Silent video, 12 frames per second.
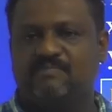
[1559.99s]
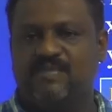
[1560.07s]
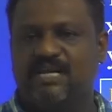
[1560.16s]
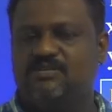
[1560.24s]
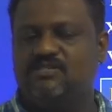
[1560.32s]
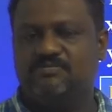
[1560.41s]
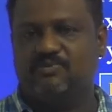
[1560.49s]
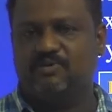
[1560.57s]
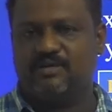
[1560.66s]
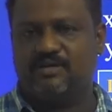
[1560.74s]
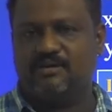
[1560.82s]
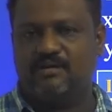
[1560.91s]
That's
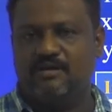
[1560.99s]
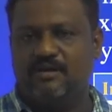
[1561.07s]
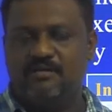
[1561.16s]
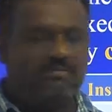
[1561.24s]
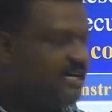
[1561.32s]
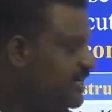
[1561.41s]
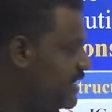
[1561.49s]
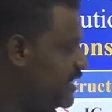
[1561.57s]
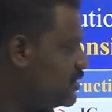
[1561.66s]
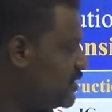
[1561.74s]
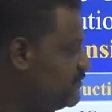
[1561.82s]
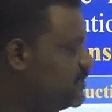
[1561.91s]
important. But in
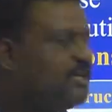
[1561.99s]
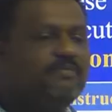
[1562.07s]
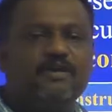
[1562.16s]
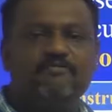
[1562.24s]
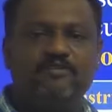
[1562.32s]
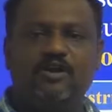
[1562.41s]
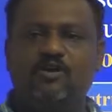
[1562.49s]
case of JB, we are